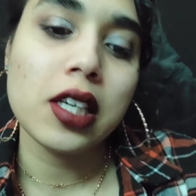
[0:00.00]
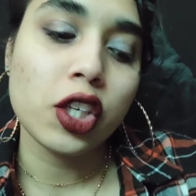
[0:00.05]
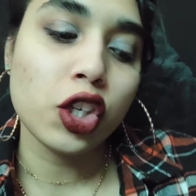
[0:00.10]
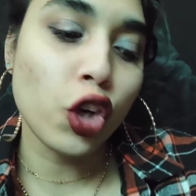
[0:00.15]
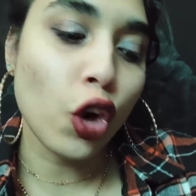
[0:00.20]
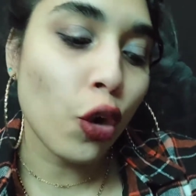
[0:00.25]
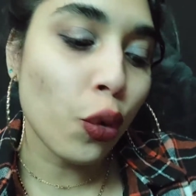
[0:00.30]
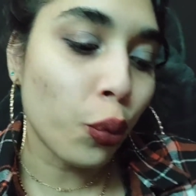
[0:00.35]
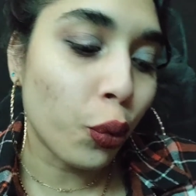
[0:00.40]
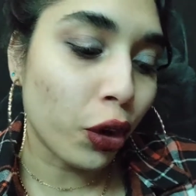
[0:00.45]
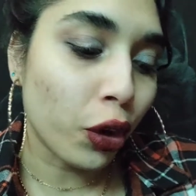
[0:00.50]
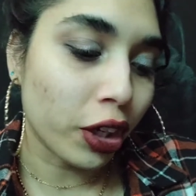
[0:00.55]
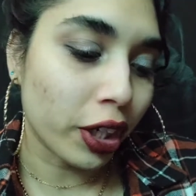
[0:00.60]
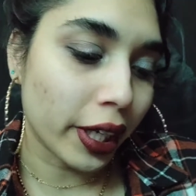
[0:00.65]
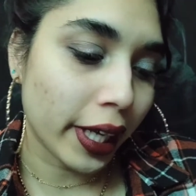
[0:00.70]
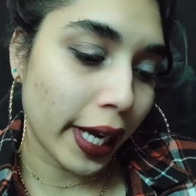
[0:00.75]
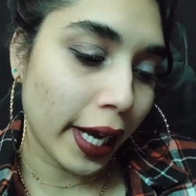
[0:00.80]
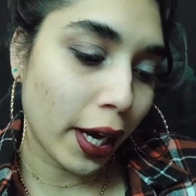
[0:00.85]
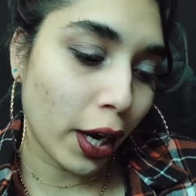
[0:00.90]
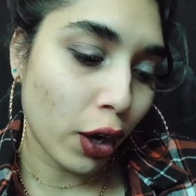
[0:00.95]
no
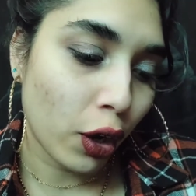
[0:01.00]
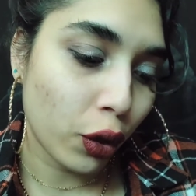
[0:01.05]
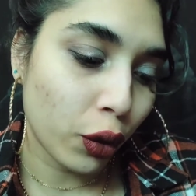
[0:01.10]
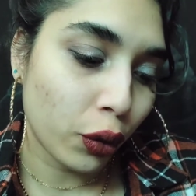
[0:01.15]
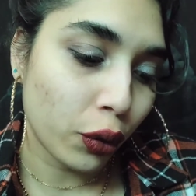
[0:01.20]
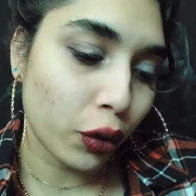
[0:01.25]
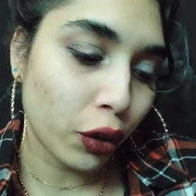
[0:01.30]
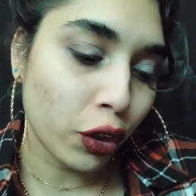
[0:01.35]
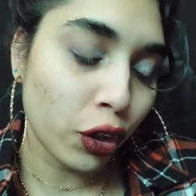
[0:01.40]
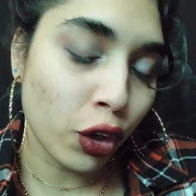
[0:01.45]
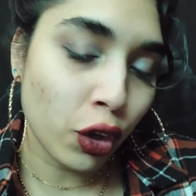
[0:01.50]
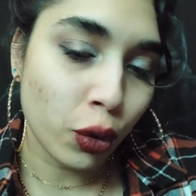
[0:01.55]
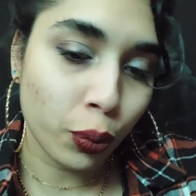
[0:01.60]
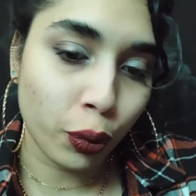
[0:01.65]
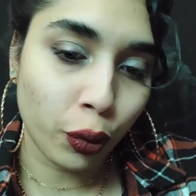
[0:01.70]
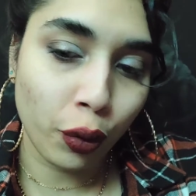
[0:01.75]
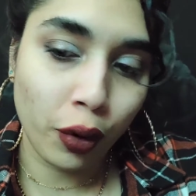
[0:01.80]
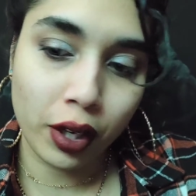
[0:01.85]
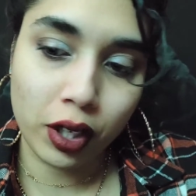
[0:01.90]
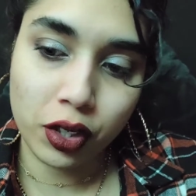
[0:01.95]
workout, no
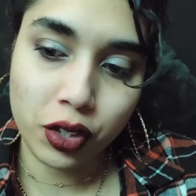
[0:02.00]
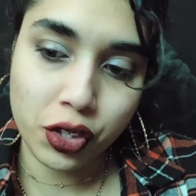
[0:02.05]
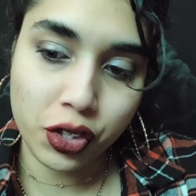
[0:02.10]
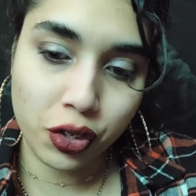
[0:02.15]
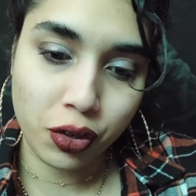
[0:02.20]
prayers